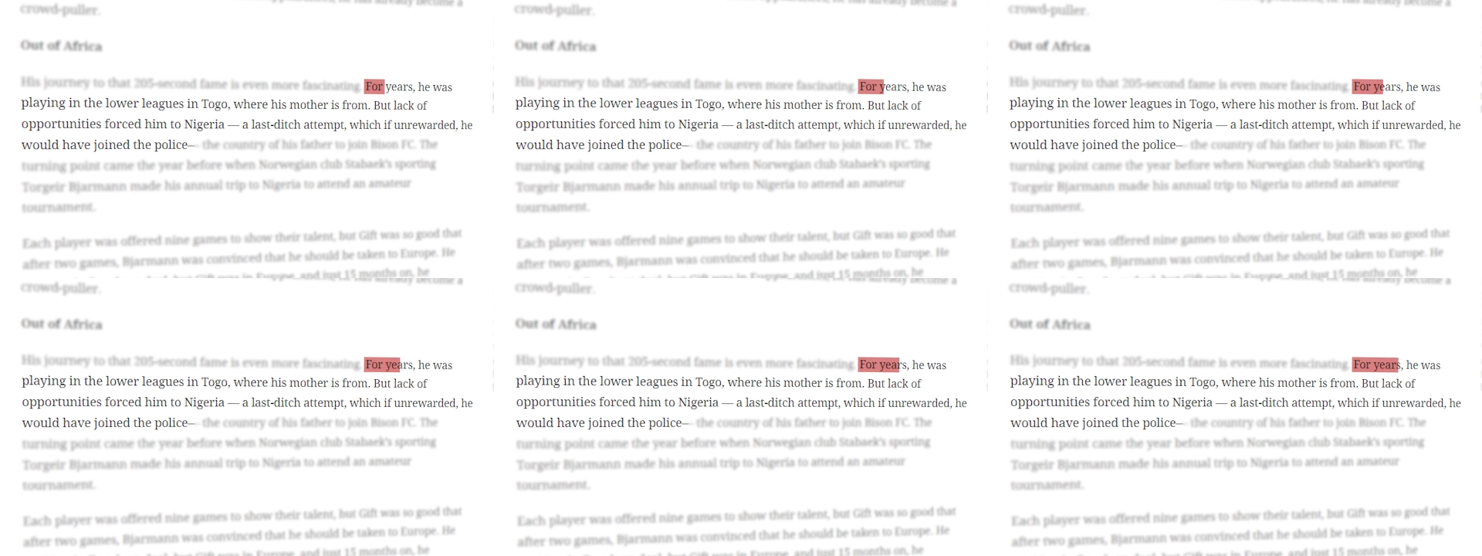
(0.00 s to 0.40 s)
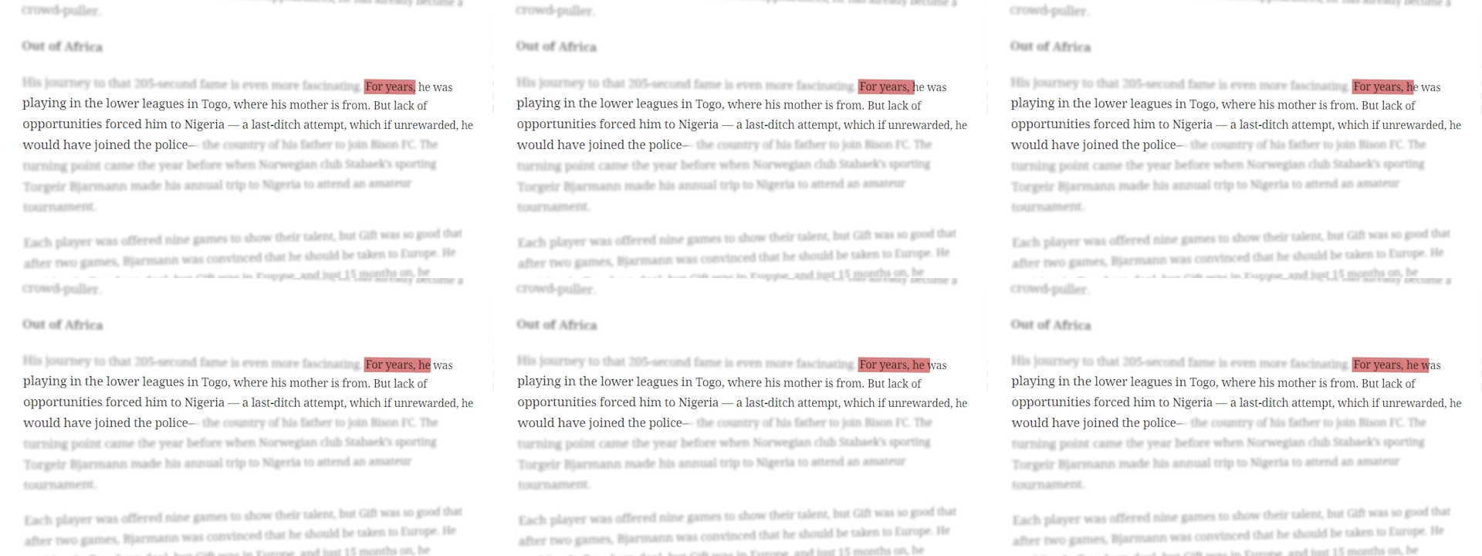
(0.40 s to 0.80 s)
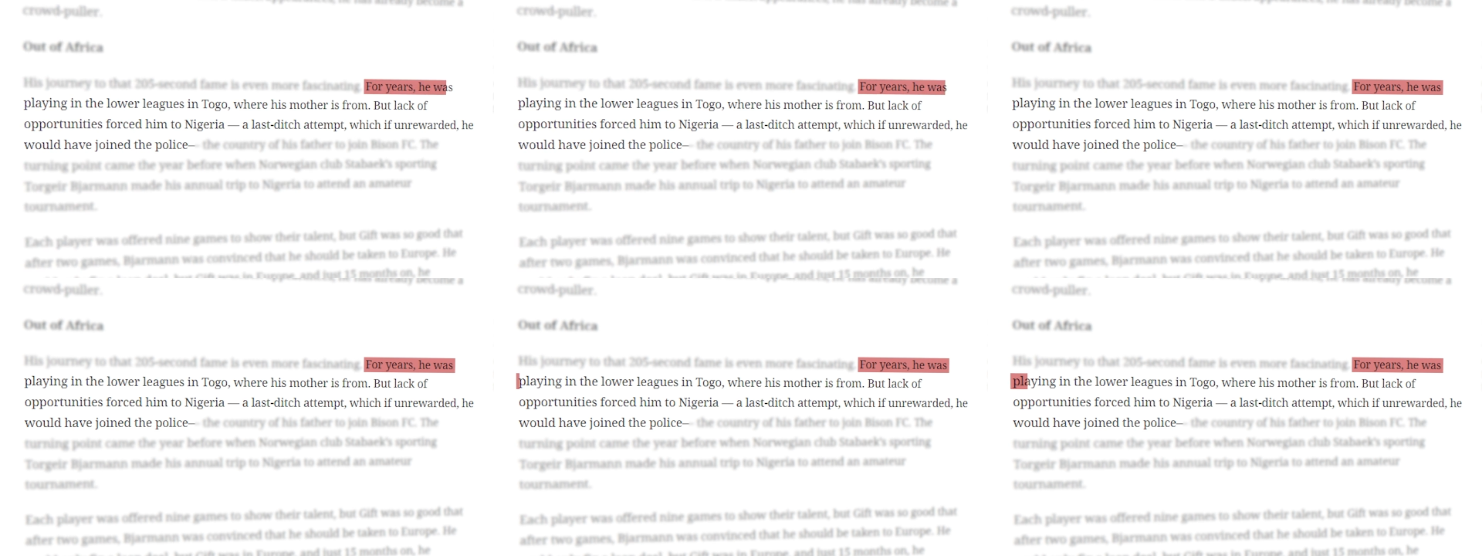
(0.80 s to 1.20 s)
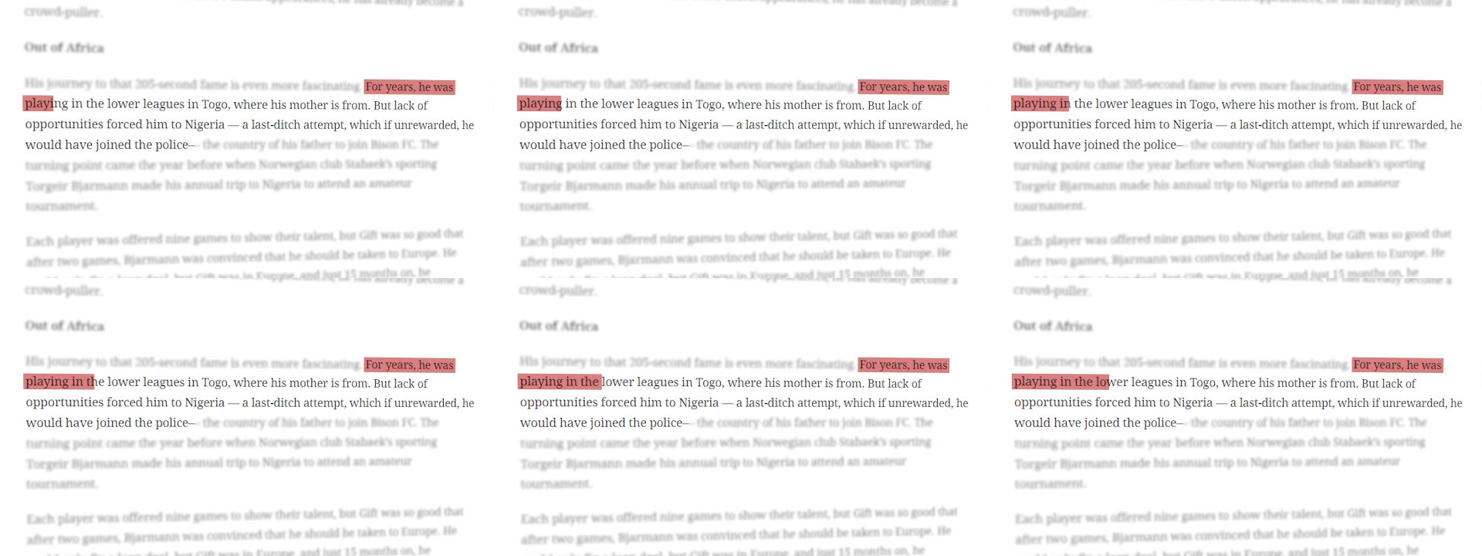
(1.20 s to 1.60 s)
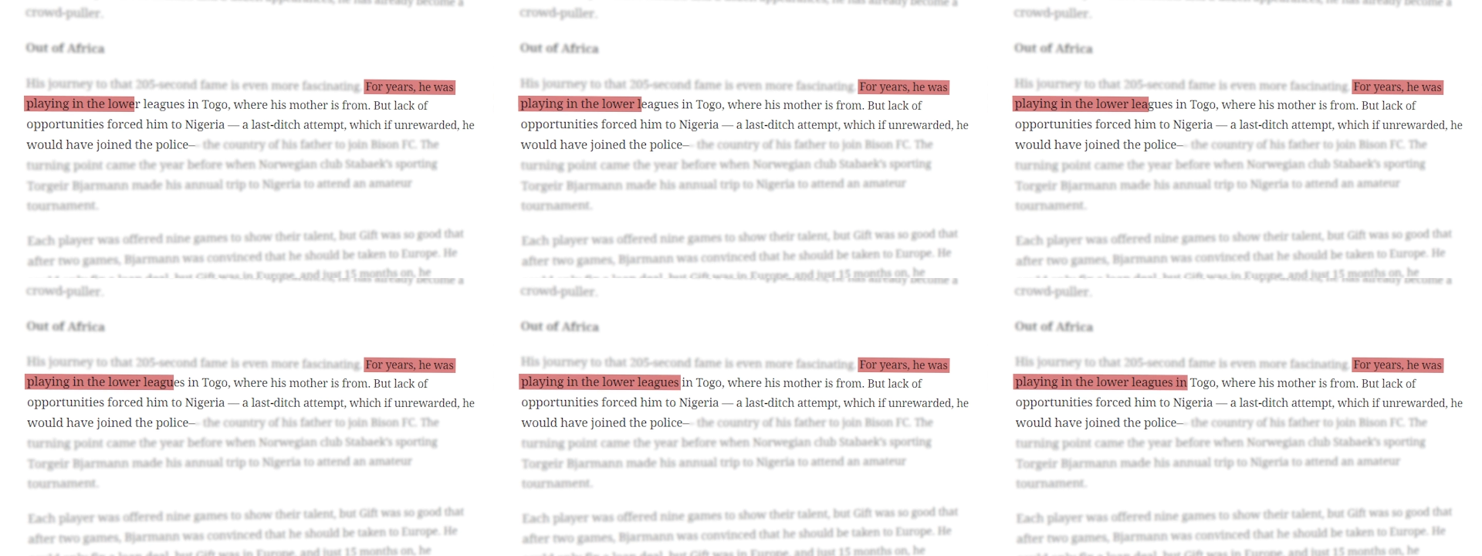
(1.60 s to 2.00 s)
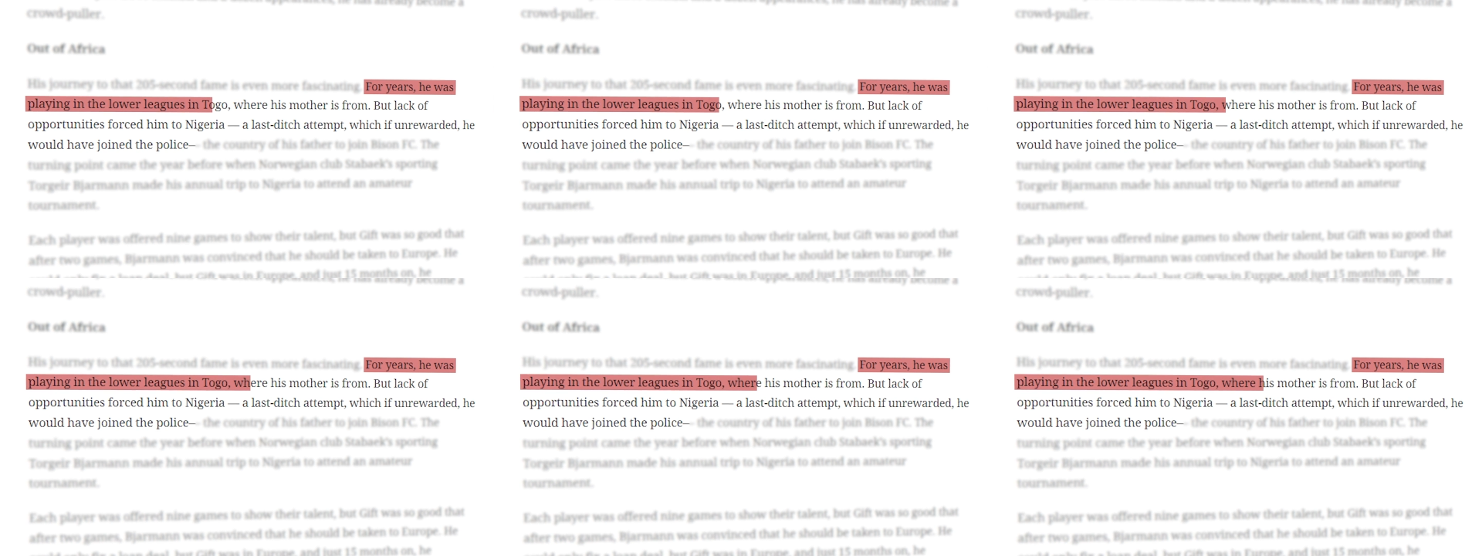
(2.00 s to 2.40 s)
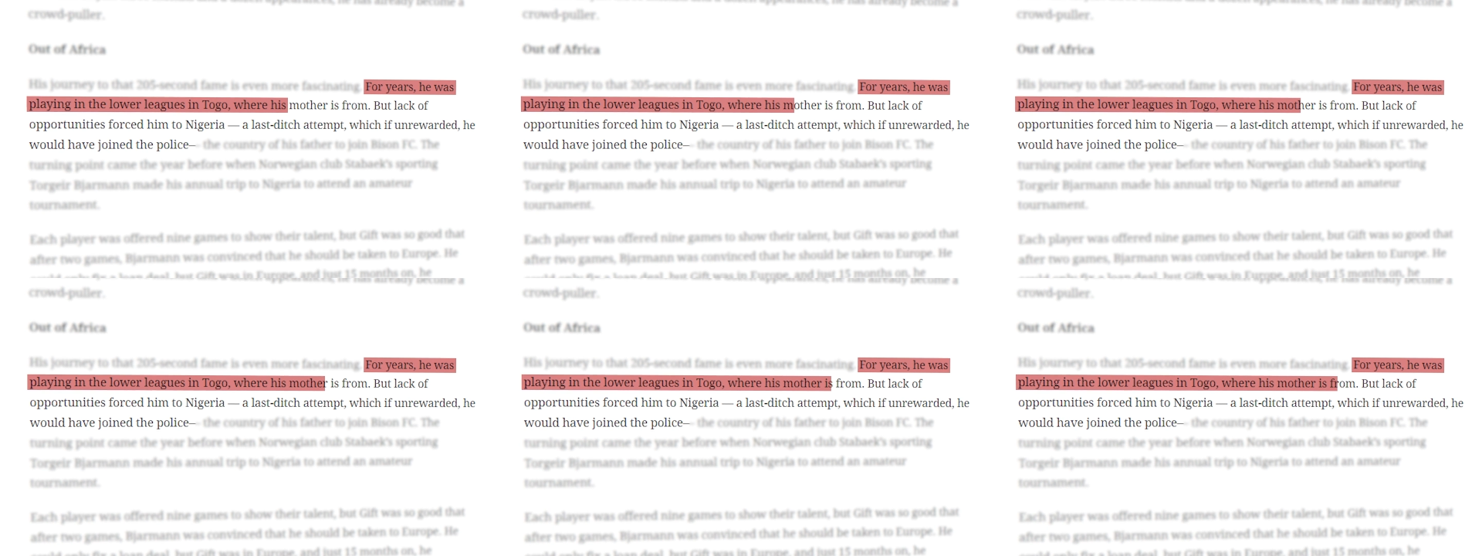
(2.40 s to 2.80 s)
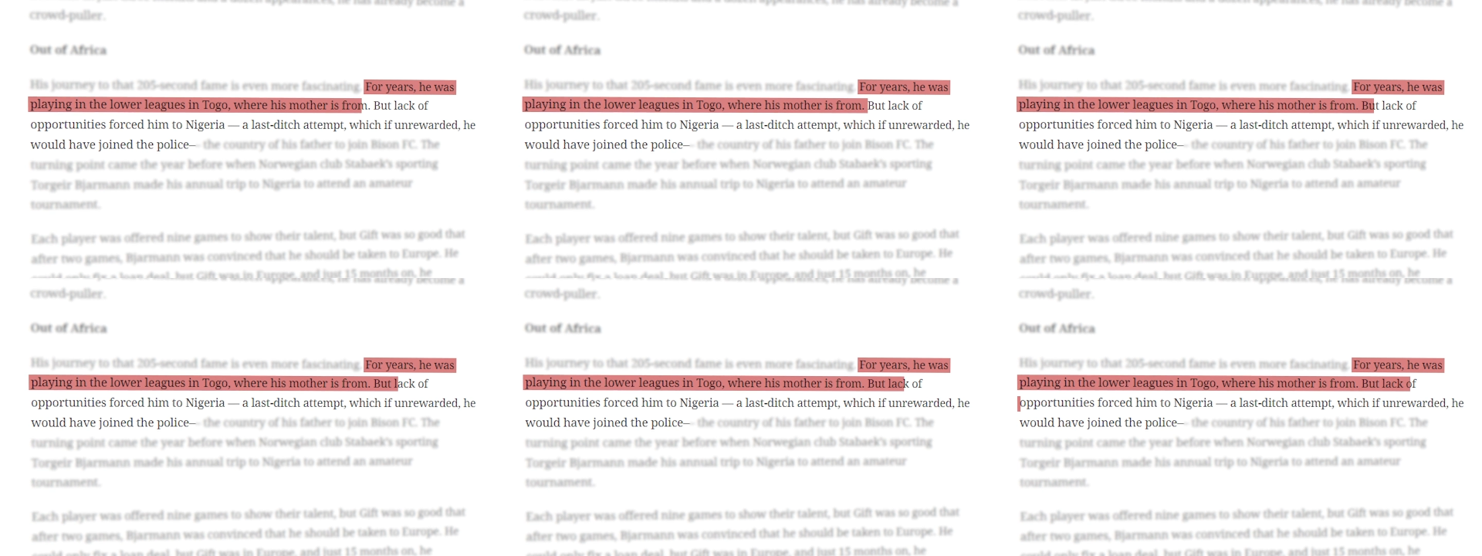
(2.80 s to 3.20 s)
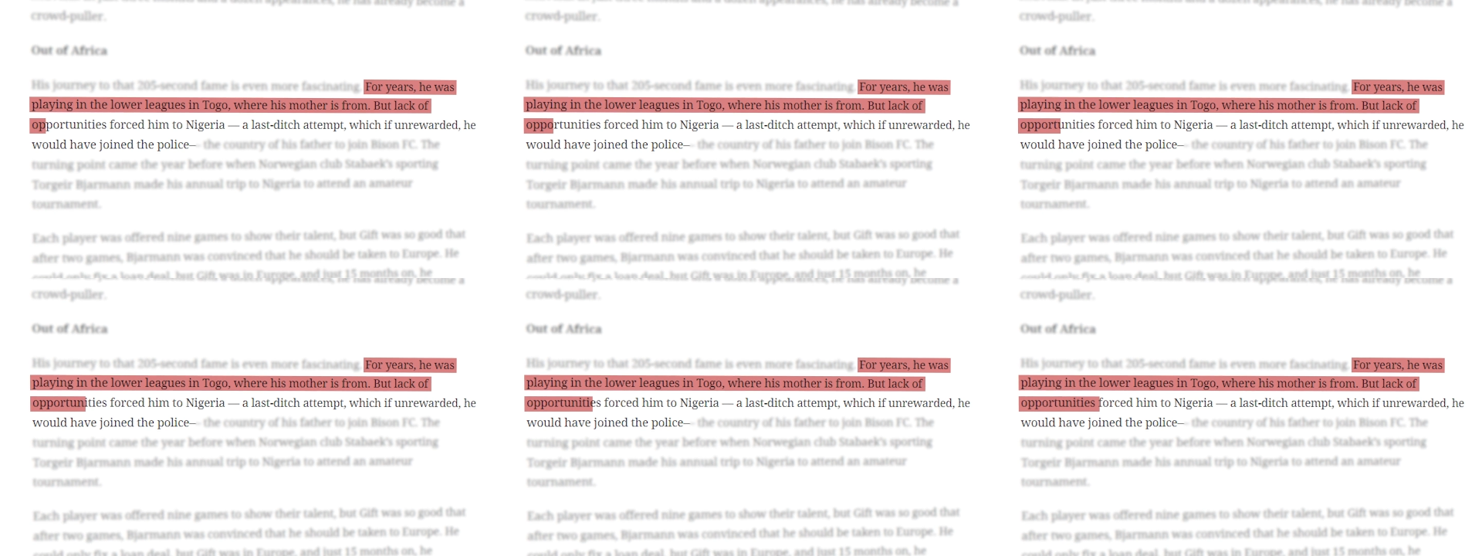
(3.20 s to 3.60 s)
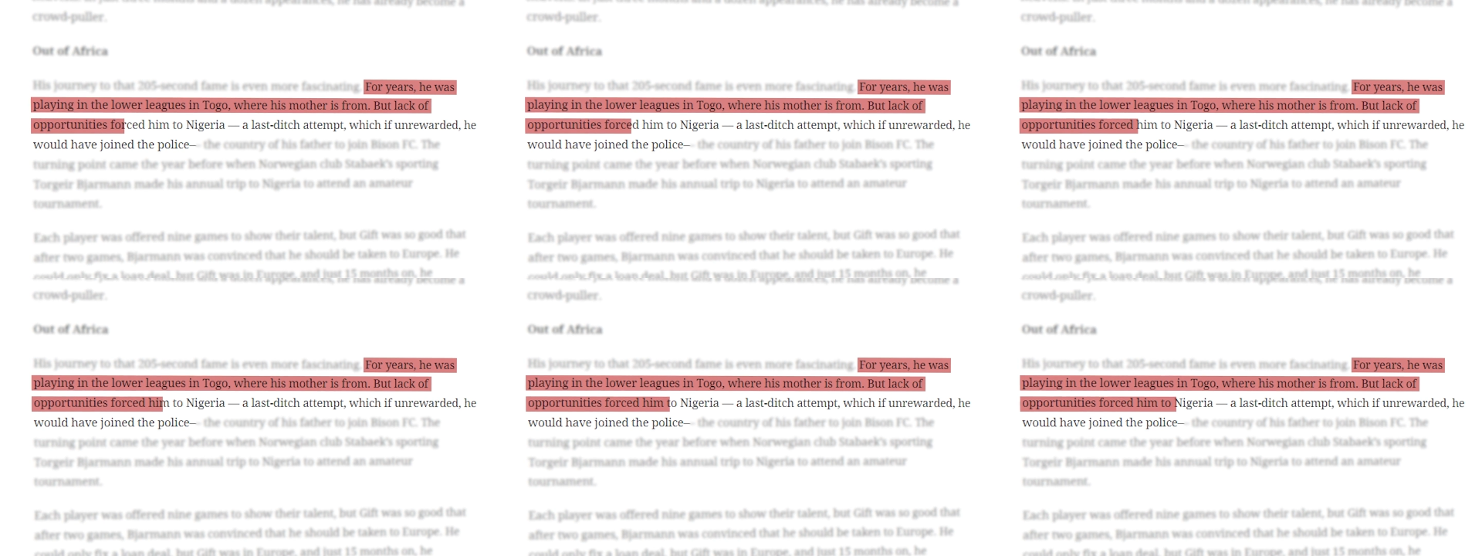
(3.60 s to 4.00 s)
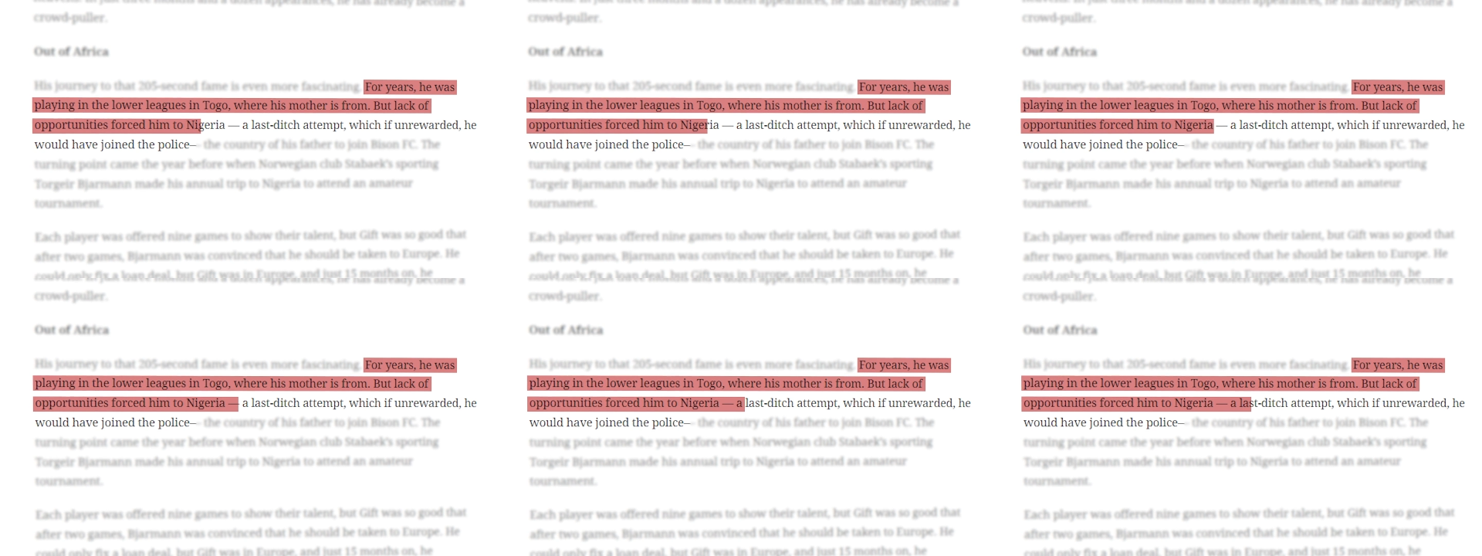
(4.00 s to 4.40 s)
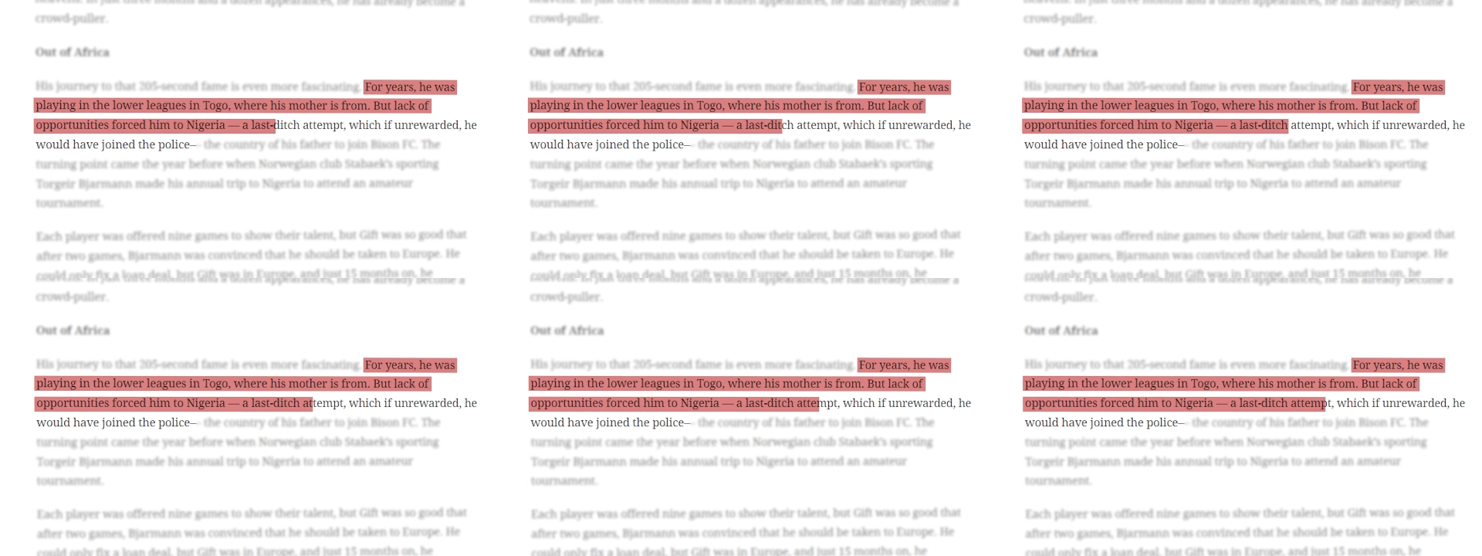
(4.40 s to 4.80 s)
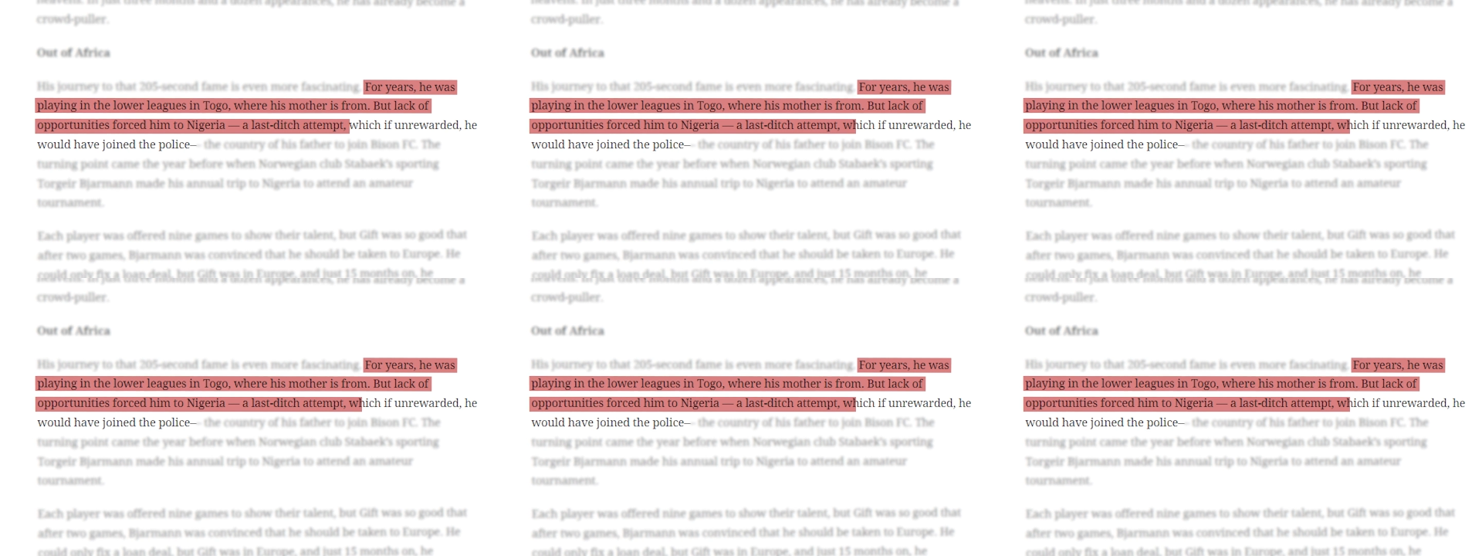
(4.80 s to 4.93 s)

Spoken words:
(no speaker visible)